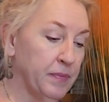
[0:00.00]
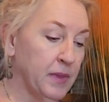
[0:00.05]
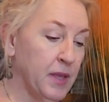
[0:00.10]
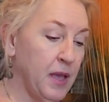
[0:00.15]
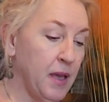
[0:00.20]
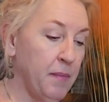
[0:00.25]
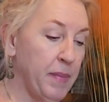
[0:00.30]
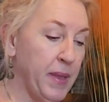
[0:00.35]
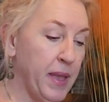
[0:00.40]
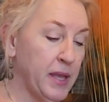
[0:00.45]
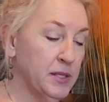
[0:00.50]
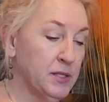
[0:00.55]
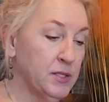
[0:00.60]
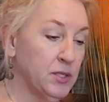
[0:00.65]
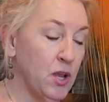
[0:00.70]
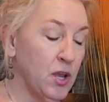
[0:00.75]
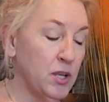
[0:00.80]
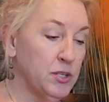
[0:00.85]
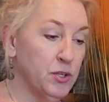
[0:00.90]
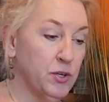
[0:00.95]
cup and
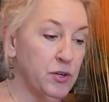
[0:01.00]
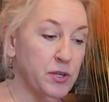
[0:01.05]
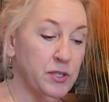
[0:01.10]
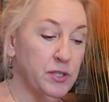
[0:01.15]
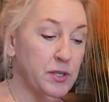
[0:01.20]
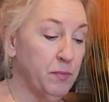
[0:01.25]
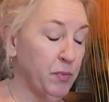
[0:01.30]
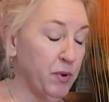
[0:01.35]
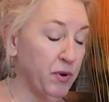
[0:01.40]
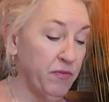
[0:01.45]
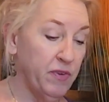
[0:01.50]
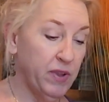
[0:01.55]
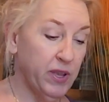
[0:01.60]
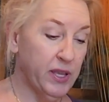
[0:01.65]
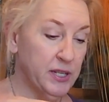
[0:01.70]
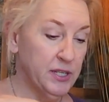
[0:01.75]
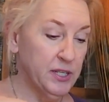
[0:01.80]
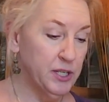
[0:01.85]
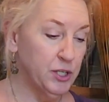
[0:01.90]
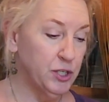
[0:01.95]
saucer. It's in perfect
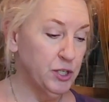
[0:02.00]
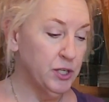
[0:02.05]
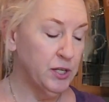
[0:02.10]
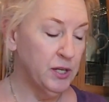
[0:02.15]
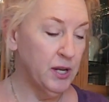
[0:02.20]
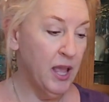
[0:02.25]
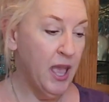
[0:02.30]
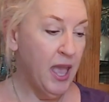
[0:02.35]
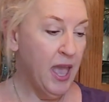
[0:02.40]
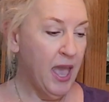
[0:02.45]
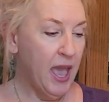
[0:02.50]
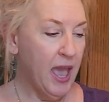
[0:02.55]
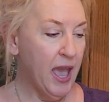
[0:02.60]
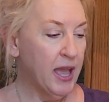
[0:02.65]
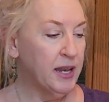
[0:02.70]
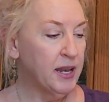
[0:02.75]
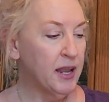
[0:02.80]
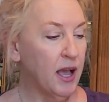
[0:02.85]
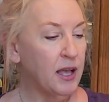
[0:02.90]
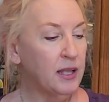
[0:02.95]
condition,
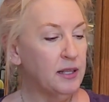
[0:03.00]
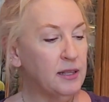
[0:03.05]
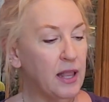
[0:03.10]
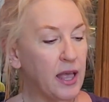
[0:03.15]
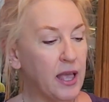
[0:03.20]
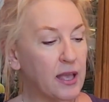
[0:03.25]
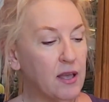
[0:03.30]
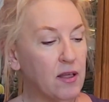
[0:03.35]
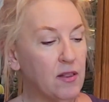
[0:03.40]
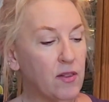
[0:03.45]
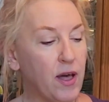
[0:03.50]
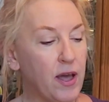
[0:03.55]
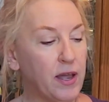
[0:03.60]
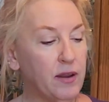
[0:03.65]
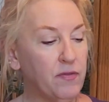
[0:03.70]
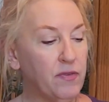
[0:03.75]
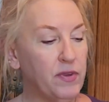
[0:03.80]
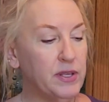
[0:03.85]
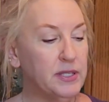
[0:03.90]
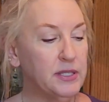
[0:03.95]
and unlike a lot
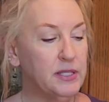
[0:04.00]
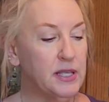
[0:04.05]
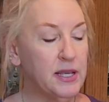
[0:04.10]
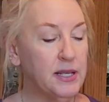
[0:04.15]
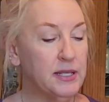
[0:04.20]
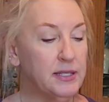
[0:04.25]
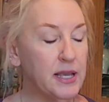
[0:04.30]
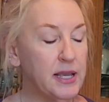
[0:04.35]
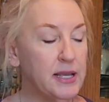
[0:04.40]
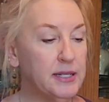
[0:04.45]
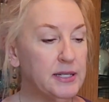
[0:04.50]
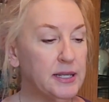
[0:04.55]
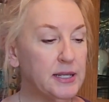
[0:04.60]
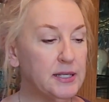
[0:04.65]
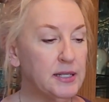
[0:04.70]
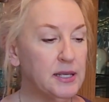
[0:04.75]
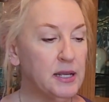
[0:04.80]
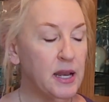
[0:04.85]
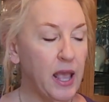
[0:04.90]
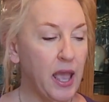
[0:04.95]
of his things, it
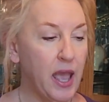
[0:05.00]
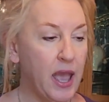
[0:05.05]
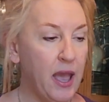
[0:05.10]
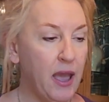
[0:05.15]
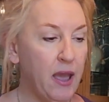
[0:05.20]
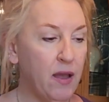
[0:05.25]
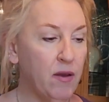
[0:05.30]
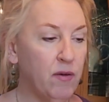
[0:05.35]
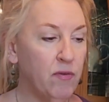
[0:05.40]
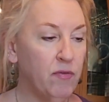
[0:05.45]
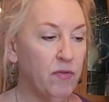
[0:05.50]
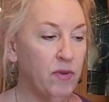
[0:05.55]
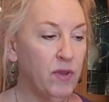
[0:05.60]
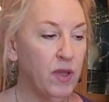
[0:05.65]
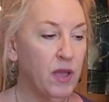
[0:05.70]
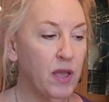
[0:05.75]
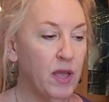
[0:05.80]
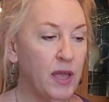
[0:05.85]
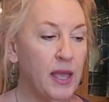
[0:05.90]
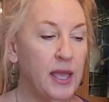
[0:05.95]
doesn't have
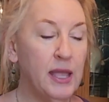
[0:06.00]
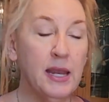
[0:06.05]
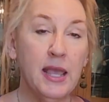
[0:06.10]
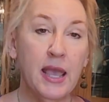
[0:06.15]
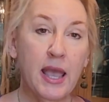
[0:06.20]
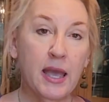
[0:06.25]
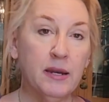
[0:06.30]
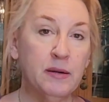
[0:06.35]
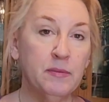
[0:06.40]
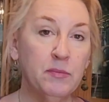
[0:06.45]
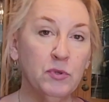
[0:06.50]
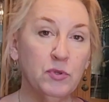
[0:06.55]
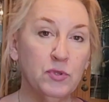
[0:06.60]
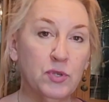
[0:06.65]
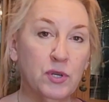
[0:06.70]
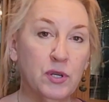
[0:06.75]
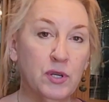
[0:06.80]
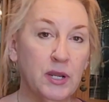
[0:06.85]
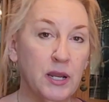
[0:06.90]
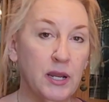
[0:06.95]
any
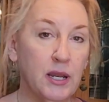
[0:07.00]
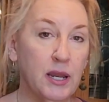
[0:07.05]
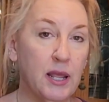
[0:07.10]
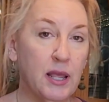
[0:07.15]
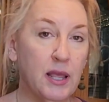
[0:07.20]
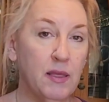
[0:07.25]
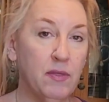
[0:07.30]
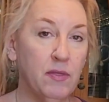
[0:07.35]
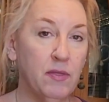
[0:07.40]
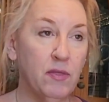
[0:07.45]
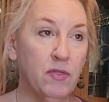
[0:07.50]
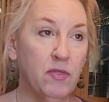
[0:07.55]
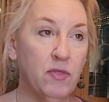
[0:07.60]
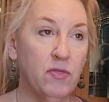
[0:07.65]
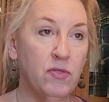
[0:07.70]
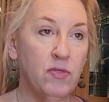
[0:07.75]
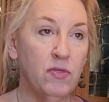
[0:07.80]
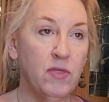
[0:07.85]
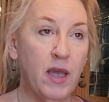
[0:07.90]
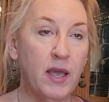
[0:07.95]
animals on it.
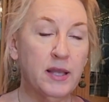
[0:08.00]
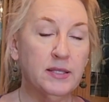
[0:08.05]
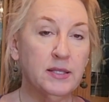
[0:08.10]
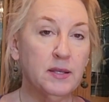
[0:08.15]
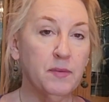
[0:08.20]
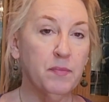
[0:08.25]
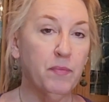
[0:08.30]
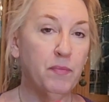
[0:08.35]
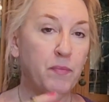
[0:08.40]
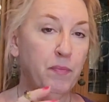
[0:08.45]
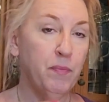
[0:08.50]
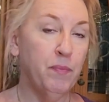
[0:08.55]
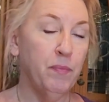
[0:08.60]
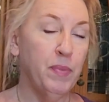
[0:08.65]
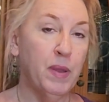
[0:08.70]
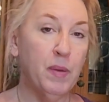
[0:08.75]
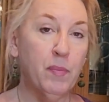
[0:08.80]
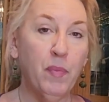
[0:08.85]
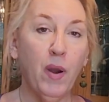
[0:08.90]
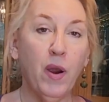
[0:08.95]
That's a
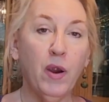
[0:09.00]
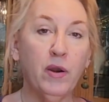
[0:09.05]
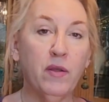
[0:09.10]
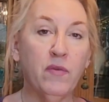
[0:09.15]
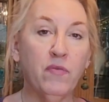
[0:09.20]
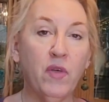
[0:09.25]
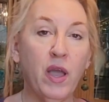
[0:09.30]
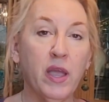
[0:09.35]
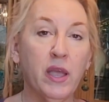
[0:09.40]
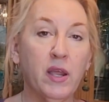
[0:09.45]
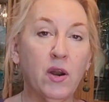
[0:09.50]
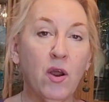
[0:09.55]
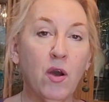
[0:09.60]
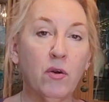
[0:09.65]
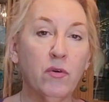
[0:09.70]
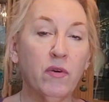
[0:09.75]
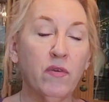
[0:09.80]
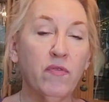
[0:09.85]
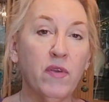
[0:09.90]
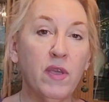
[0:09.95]
big part of the
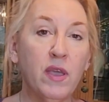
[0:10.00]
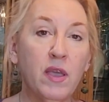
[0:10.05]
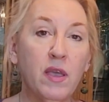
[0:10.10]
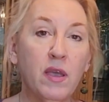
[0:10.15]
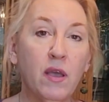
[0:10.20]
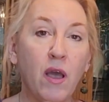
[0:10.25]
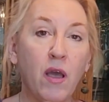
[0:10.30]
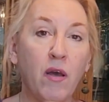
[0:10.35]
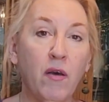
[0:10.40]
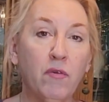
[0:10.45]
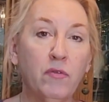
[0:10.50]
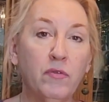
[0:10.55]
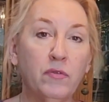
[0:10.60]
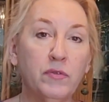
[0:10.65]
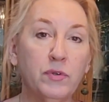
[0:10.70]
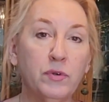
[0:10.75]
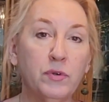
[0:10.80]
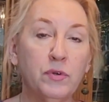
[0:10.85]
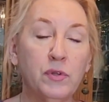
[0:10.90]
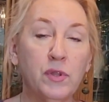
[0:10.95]
iconography of
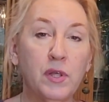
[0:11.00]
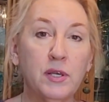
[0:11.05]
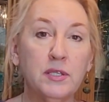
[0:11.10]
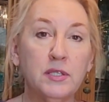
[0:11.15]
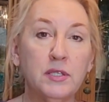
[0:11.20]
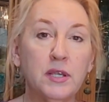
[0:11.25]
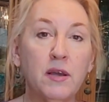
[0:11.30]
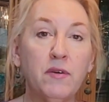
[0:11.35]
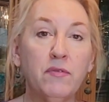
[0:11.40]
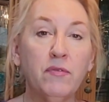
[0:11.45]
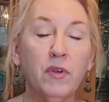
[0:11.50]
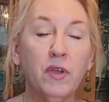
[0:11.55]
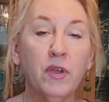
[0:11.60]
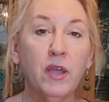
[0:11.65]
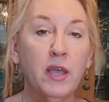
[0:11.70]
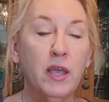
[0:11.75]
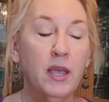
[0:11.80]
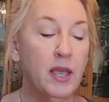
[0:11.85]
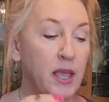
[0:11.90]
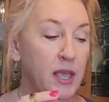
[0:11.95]
tonalá stuff,
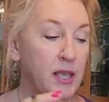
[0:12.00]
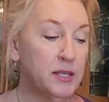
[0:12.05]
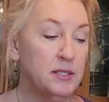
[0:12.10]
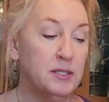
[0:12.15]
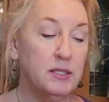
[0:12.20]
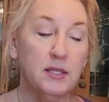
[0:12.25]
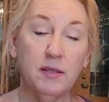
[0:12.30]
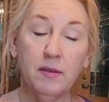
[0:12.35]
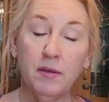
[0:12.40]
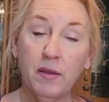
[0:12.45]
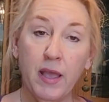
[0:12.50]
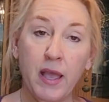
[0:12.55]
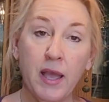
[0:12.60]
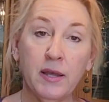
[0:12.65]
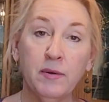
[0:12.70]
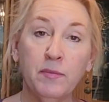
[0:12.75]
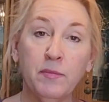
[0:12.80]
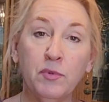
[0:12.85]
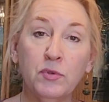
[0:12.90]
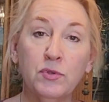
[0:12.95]
is the
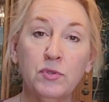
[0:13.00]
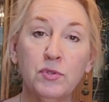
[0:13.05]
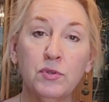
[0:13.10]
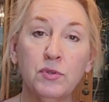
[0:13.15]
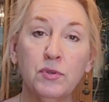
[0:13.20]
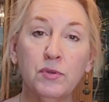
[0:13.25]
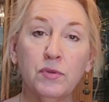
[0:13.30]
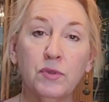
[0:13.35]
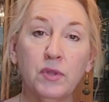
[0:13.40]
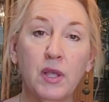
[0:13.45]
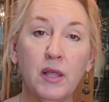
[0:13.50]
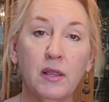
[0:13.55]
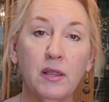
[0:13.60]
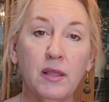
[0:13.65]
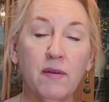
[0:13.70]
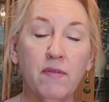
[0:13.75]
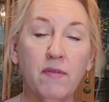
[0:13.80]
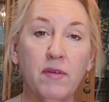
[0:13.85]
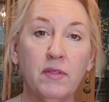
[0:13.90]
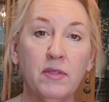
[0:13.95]
animals that
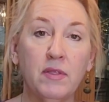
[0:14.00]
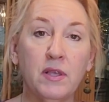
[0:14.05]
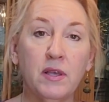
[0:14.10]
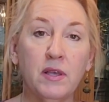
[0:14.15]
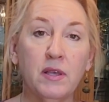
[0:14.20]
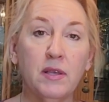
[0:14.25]
live in